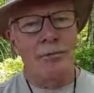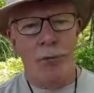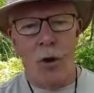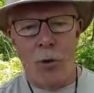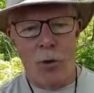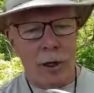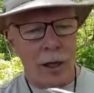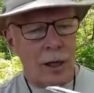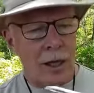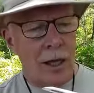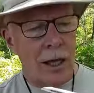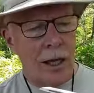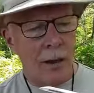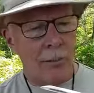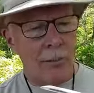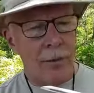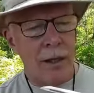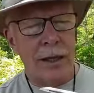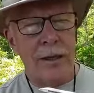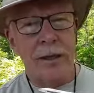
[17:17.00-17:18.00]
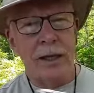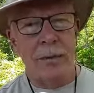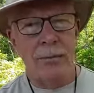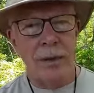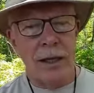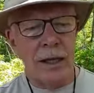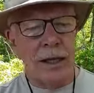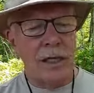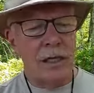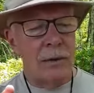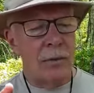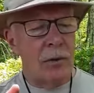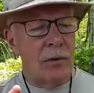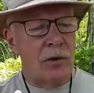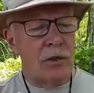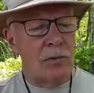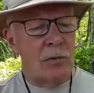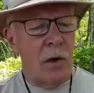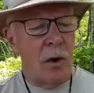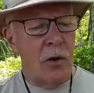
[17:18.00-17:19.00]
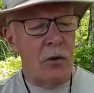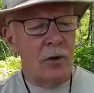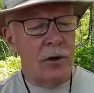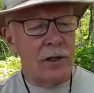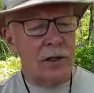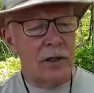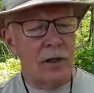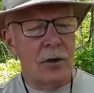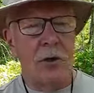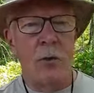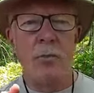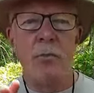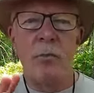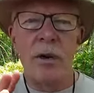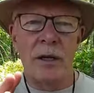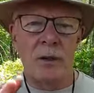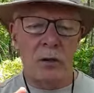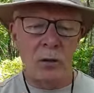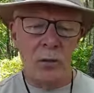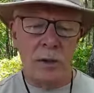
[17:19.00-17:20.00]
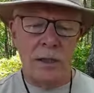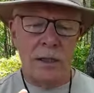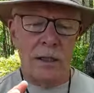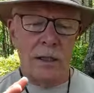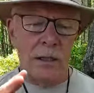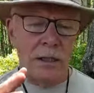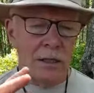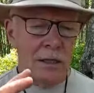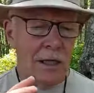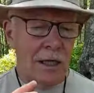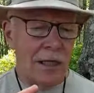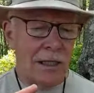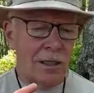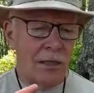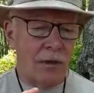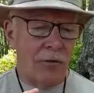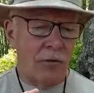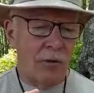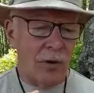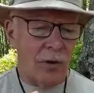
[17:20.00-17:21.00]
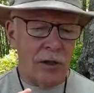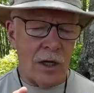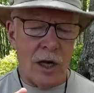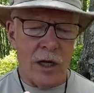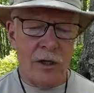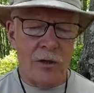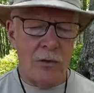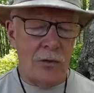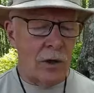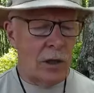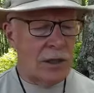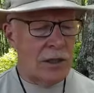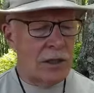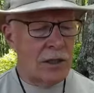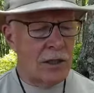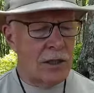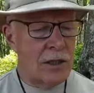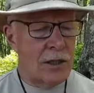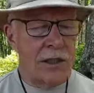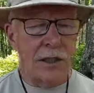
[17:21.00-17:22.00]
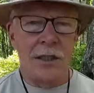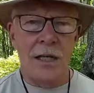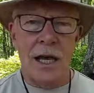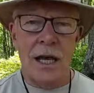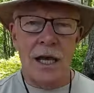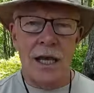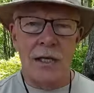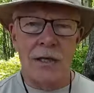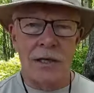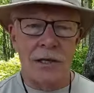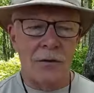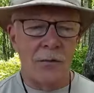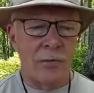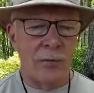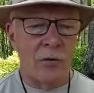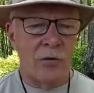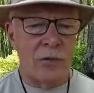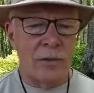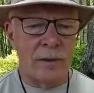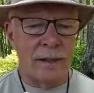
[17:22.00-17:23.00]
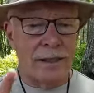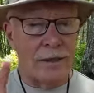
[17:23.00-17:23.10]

Okay, I'm complaining about small things here, but there is a difference. I do not see this as an improvement.